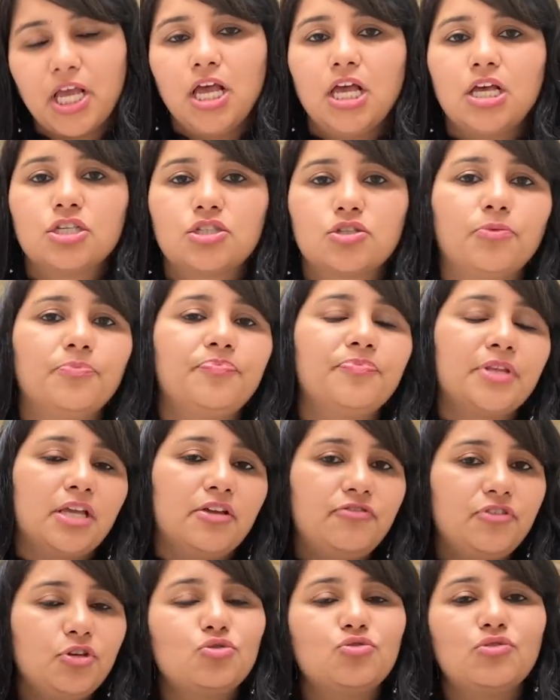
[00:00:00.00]
So
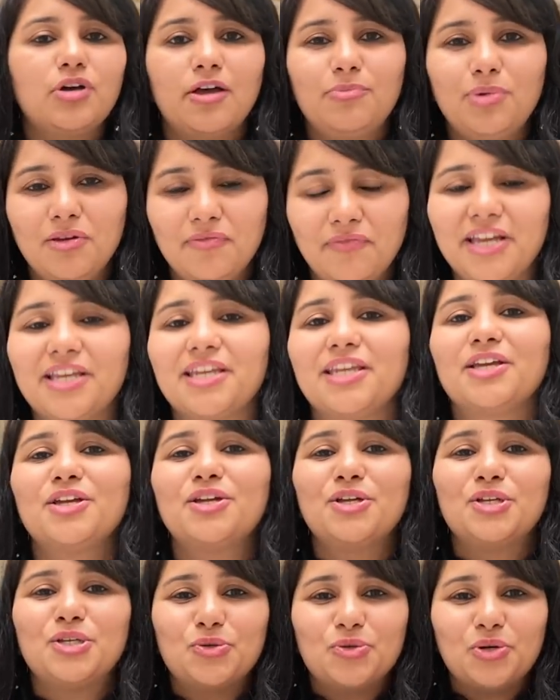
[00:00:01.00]
if you too have been
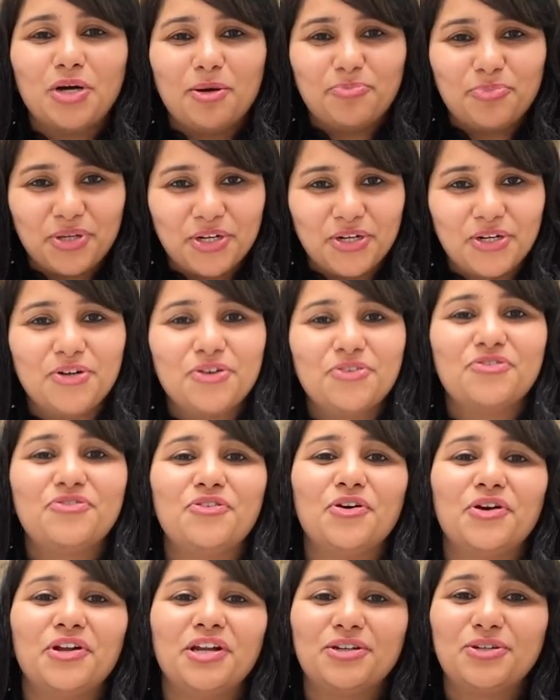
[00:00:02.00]
waiting to appear
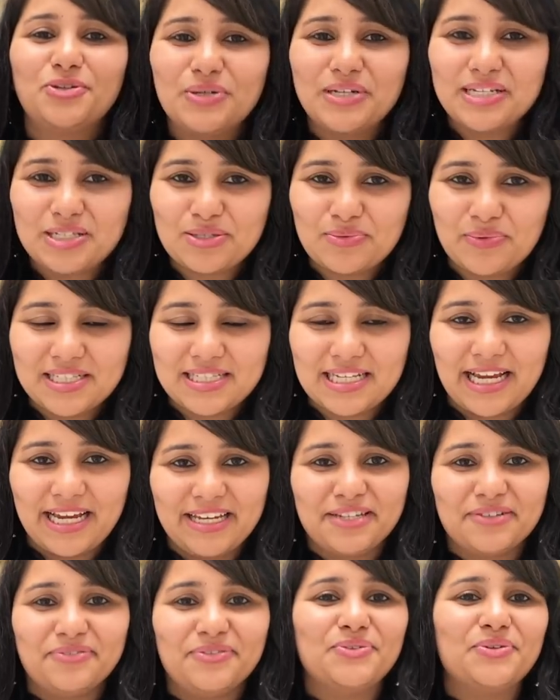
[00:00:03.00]
for a tourist visa
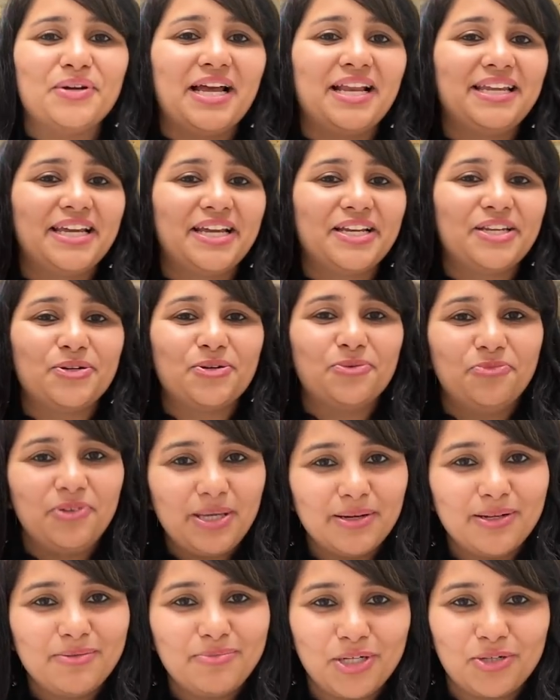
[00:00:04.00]
interview and get your
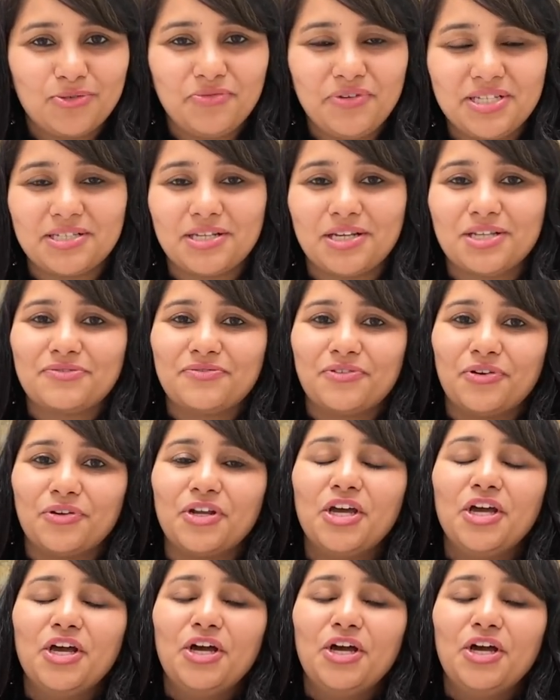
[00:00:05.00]
B one B two visas for